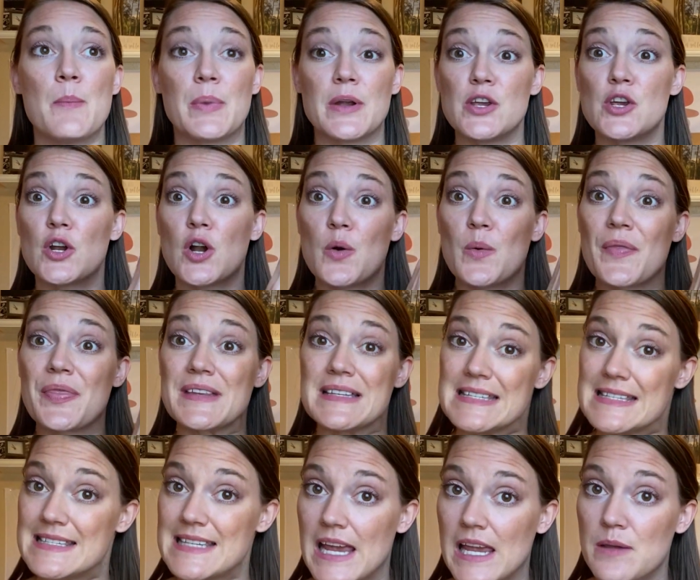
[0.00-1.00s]
but you don't want the
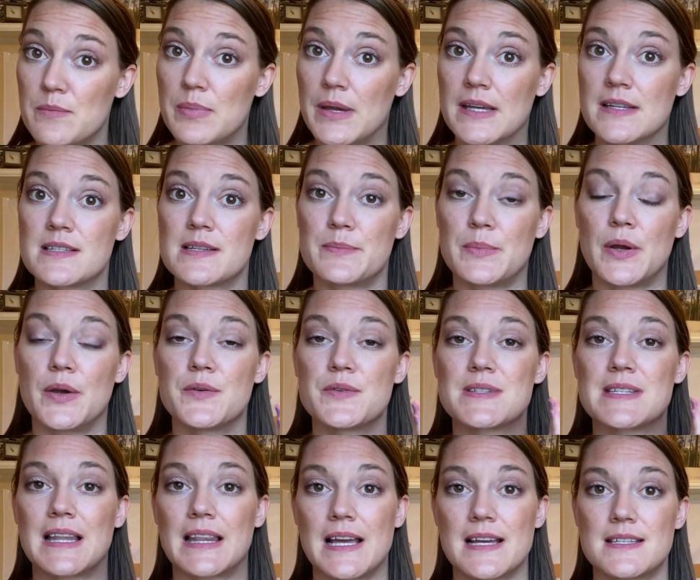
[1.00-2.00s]
same pin to
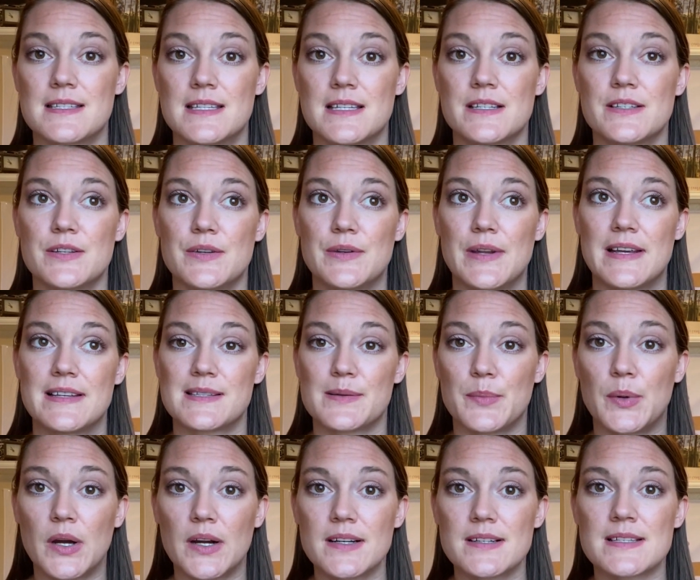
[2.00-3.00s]
post less than 2 days
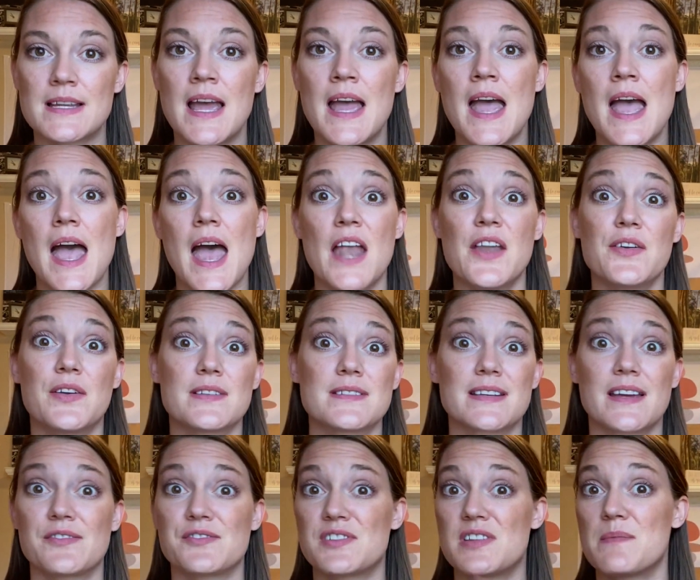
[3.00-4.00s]
apart, and you can
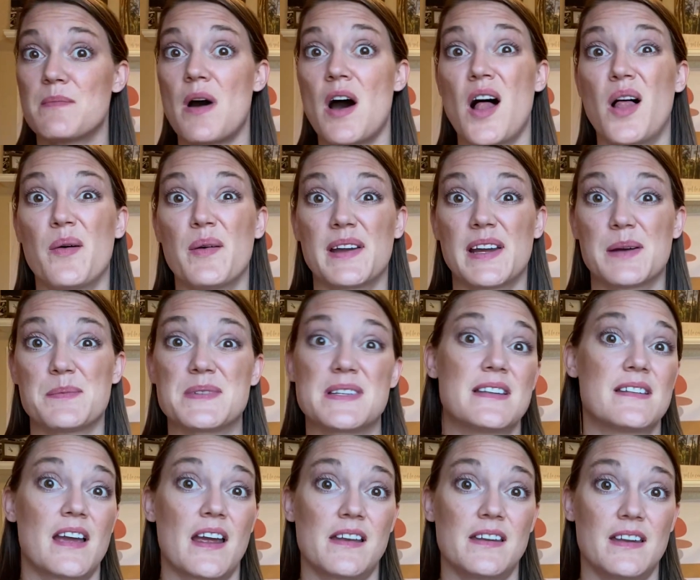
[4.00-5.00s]
schedule them all the way up
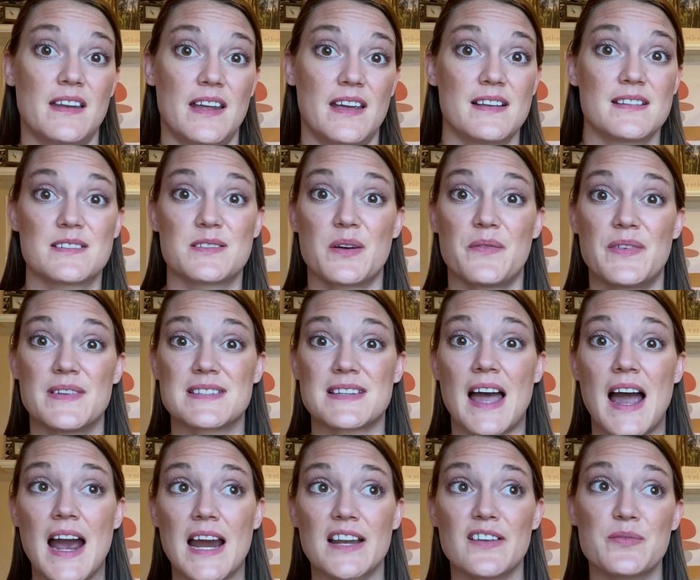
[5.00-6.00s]
to 90 days. So if it's
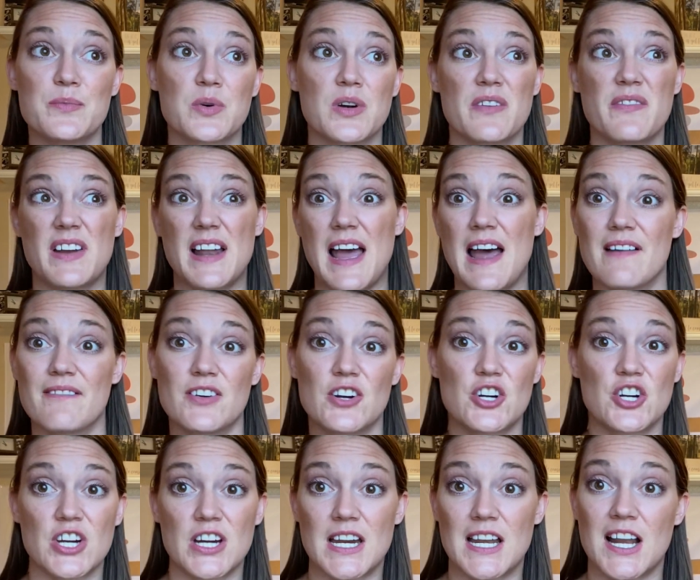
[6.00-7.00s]
kind of more of an
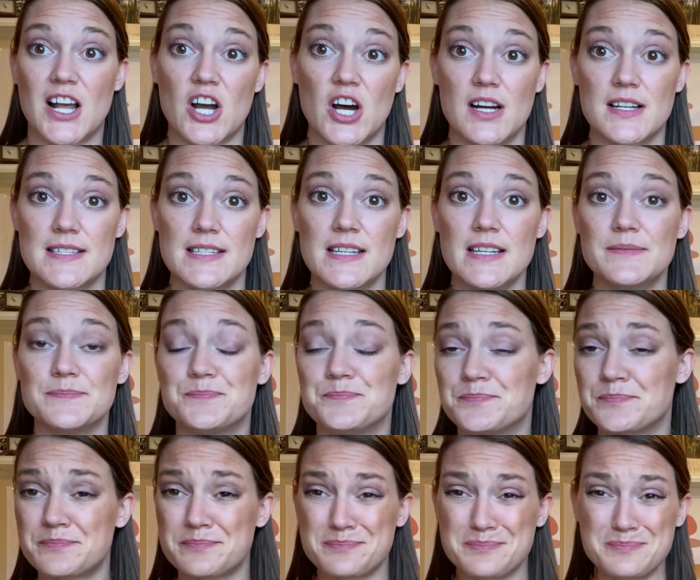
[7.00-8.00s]
evergreen content,
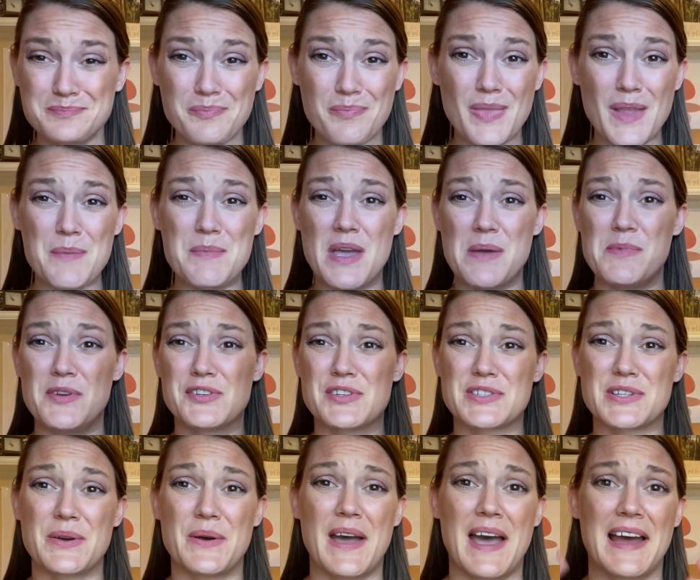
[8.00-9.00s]
maybe you
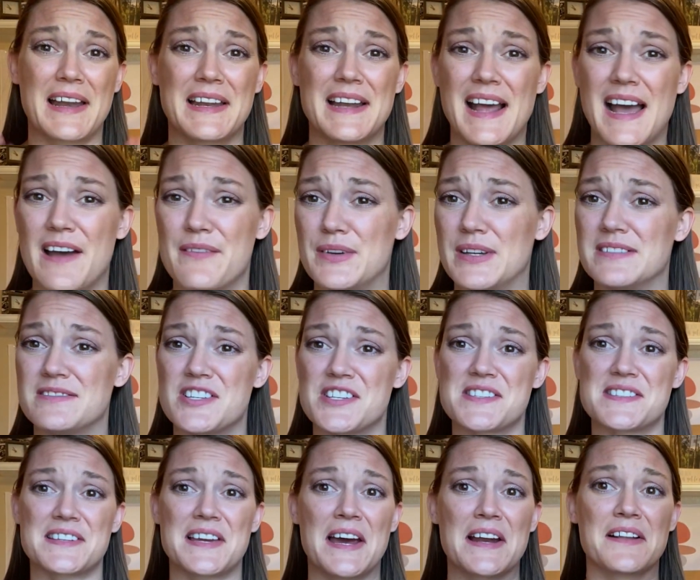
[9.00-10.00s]
just go ahead and have it
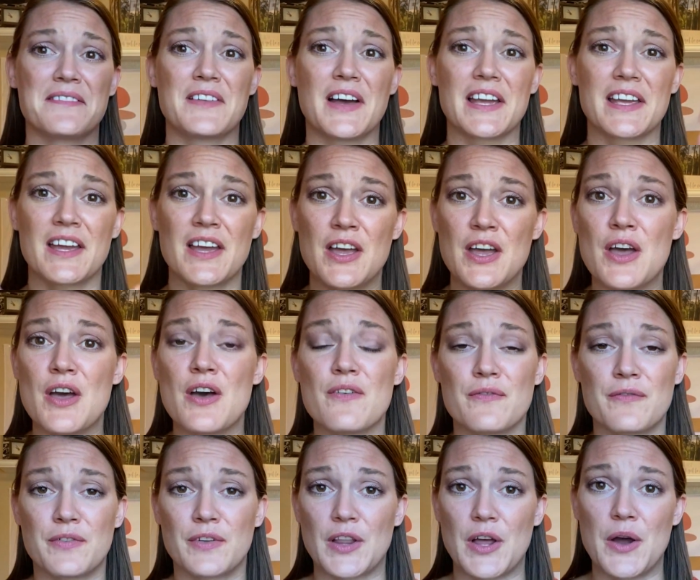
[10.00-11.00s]
just kind of like
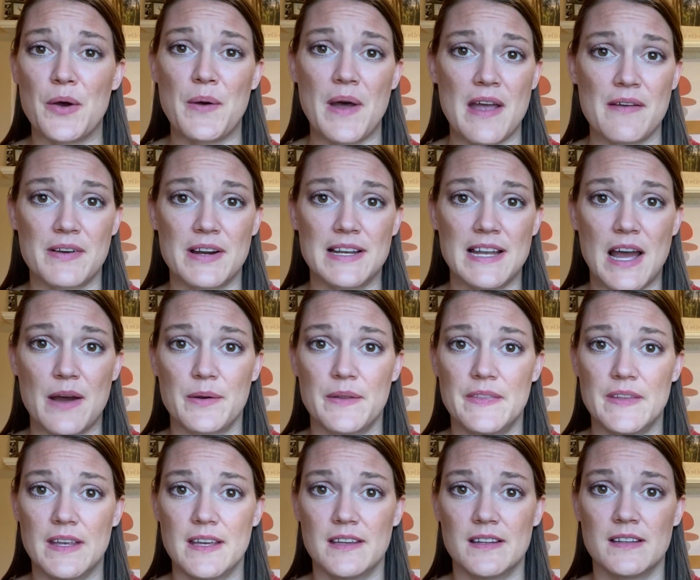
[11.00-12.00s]
flow every now
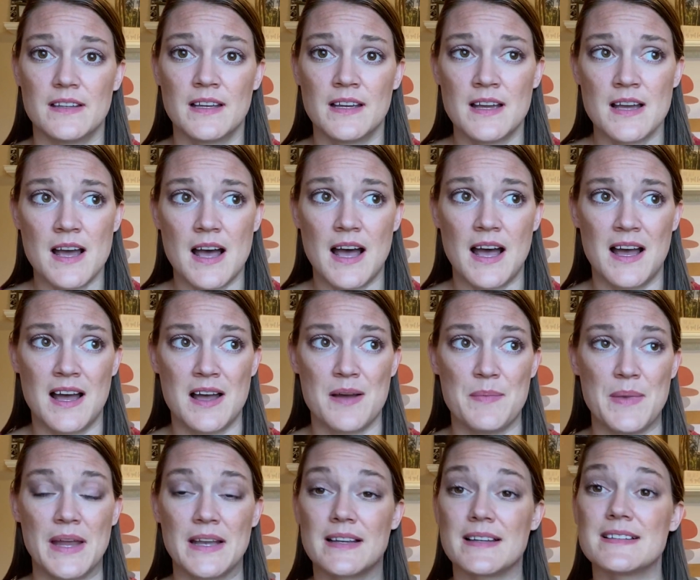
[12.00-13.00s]
and then
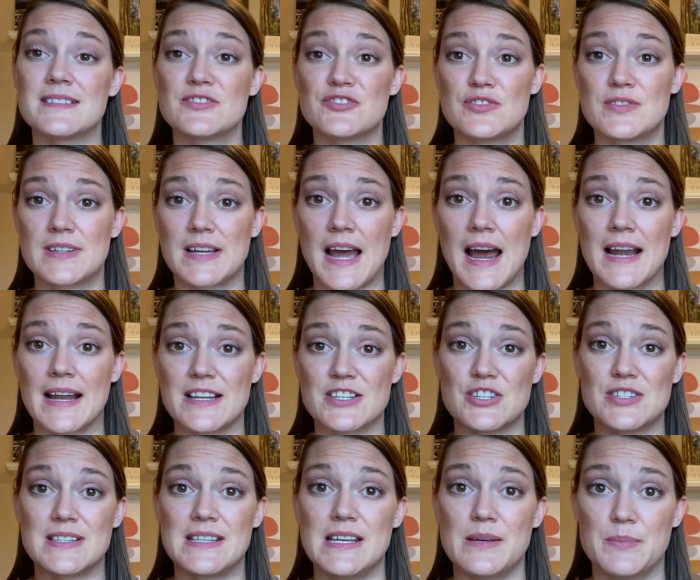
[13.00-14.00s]
and to kind of
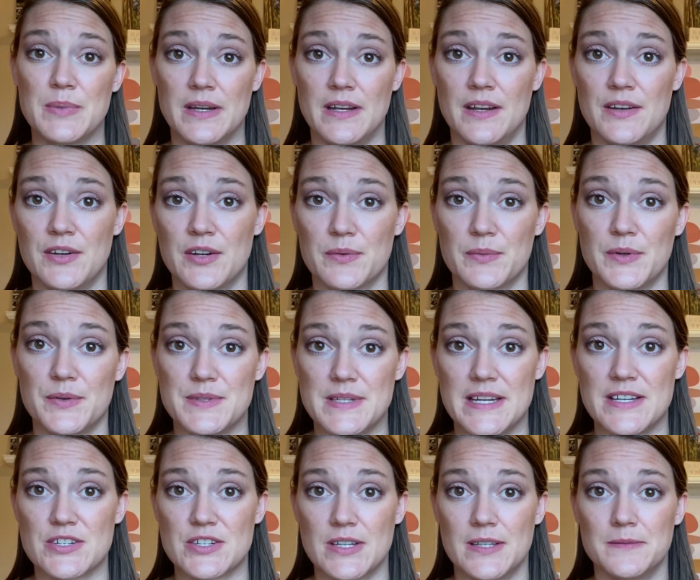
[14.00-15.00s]
just keep it in your
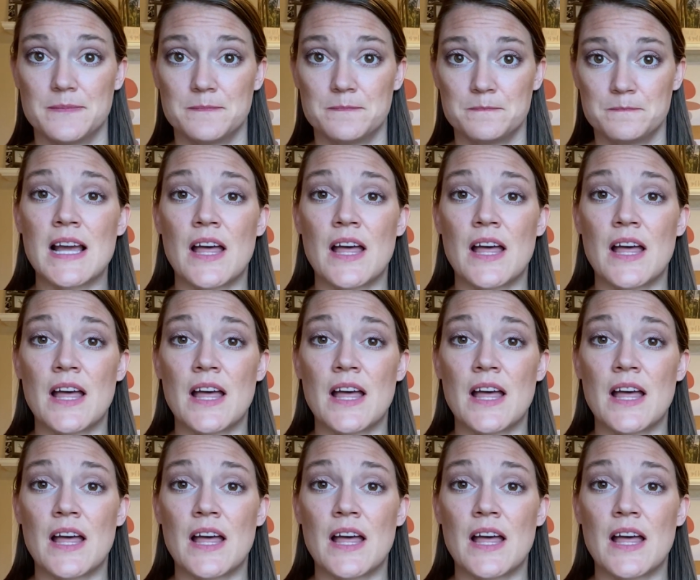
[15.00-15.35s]
rotation.